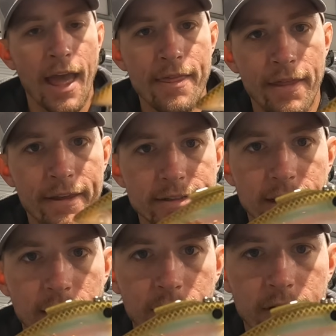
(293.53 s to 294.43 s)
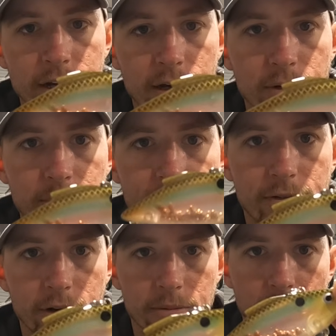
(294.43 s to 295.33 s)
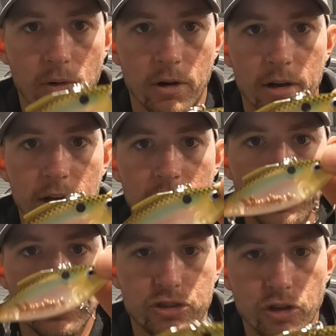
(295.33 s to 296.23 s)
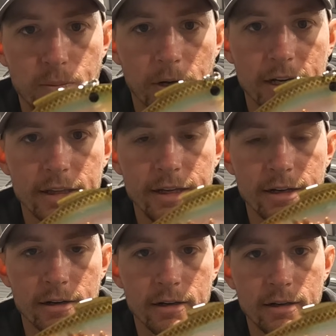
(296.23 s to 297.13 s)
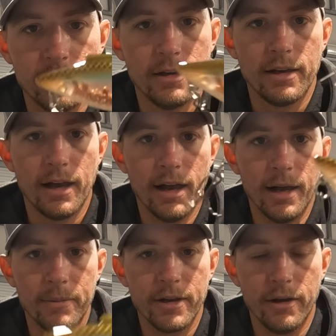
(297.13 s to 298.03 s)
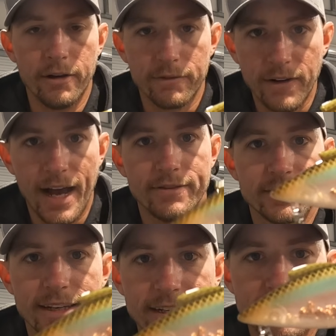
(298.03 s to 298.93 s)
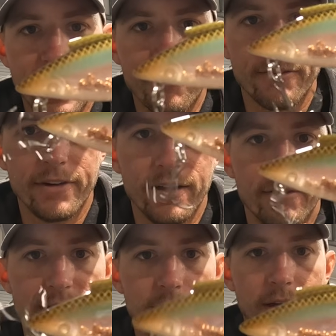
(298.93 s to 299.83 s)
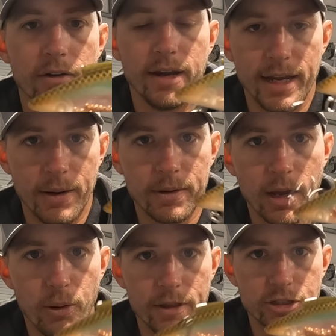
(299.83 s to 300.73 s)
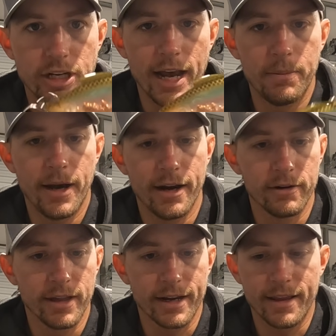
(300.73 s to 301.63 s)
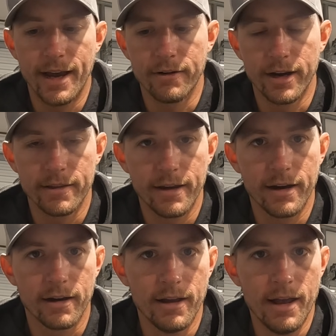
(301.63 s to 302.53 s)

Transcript: And then this color here would be for your more super clear, you know, your 5, 6, 7 feet of visibility, I would go with a shad pattern like that right there.